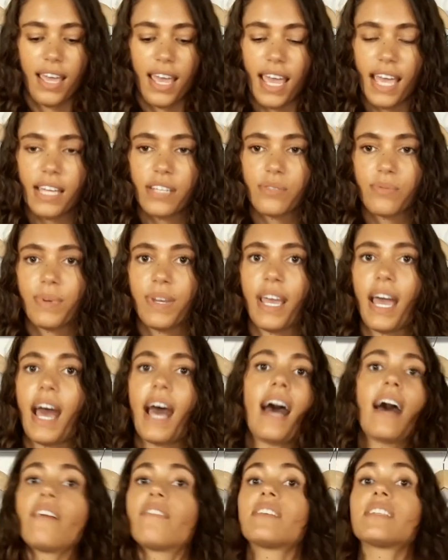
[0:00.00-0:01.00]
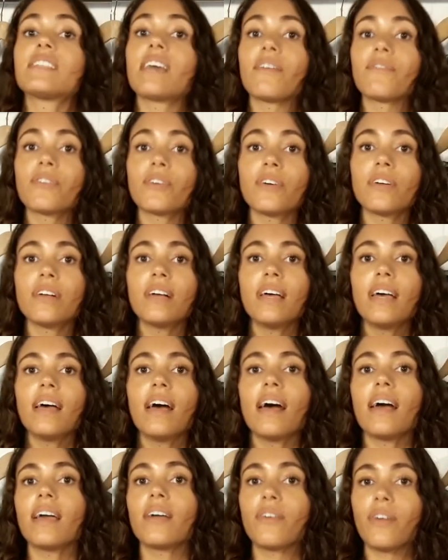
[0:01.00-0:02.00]
And we have several
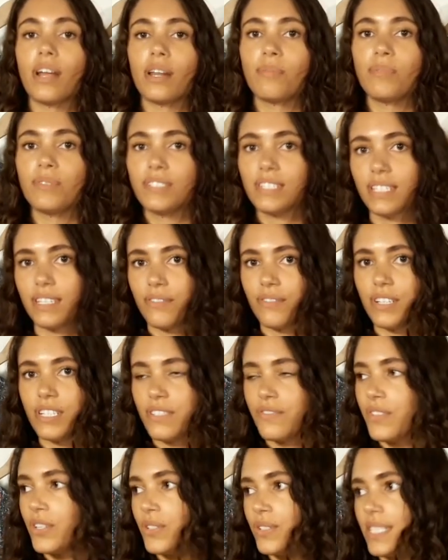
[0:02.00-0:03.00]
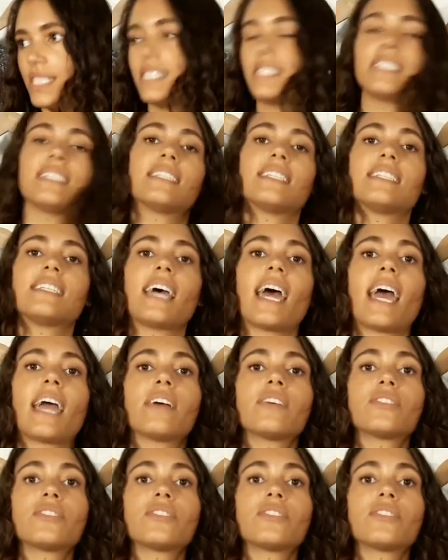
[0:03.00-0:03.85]
incredible deliveries for you to see today.